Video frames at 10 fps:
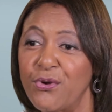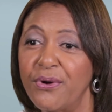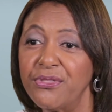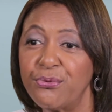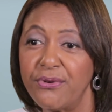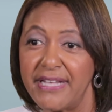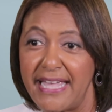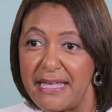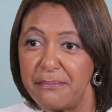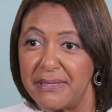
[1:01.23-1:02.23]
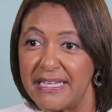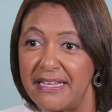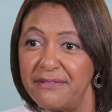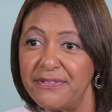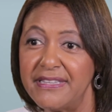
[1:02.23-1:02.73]
going through a game
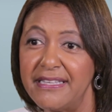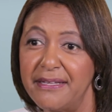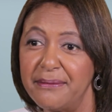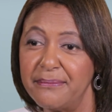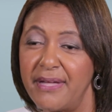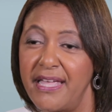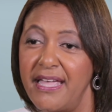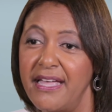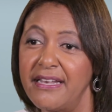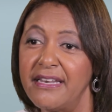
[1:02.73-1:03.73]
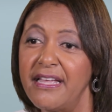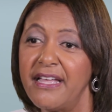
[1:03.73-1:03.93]
plan for them, and